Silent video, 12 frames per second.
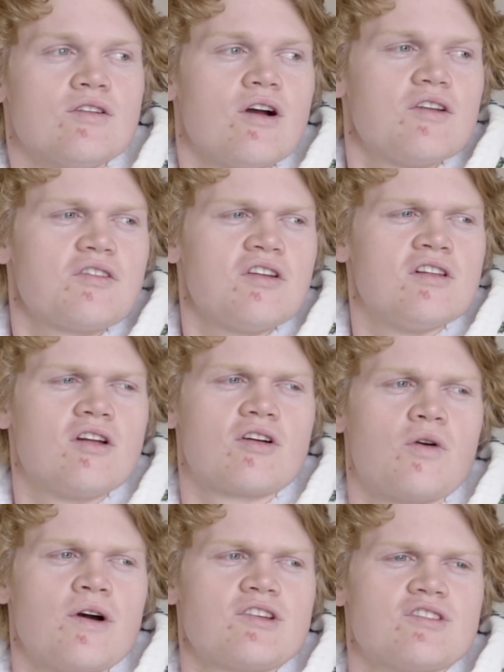You're asking a lot of
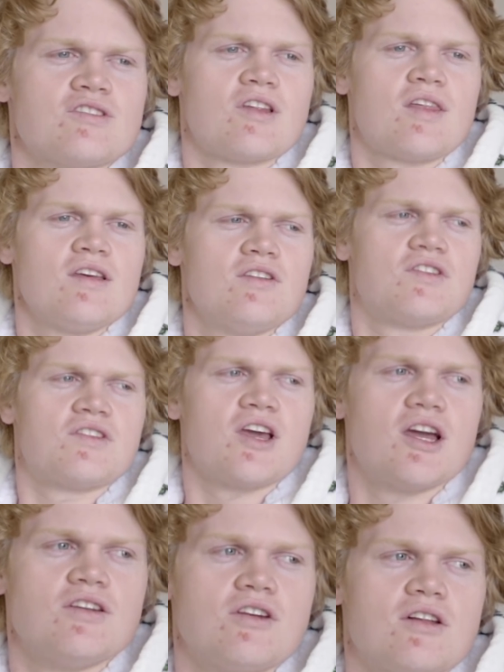questions. I think you're
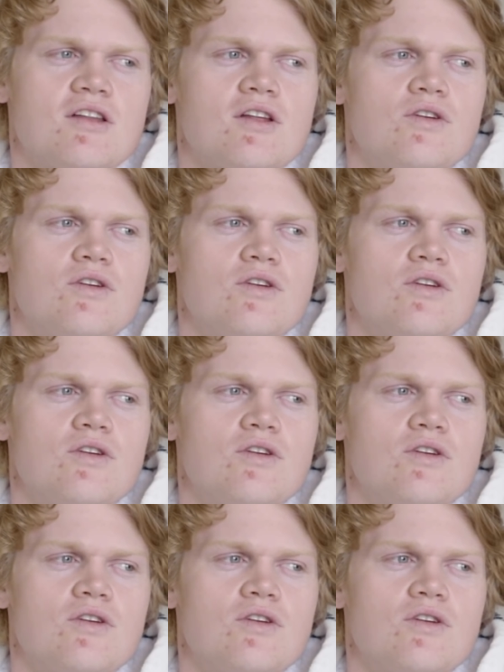scared you're going to